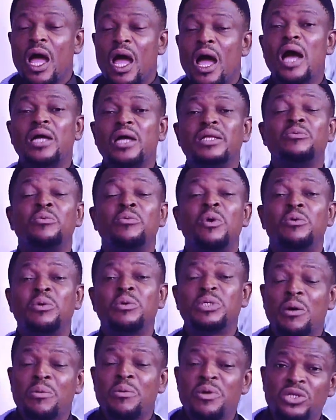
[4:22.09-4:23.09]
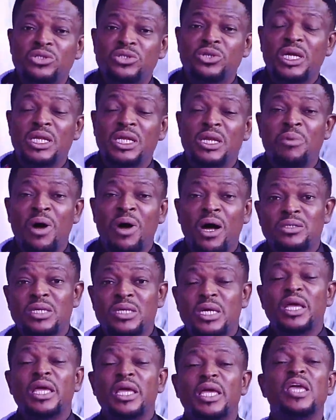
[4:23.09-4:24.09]
And what are we not talking about?
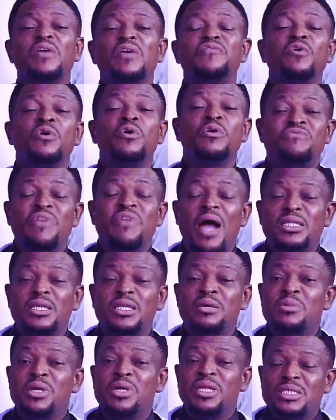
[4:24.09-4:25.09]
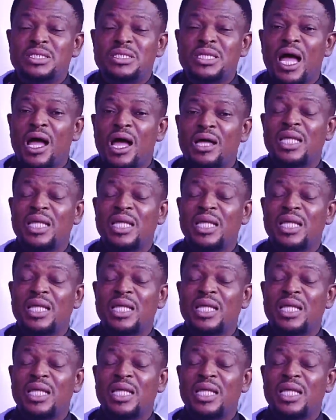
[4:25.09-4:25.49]
If you invite a minister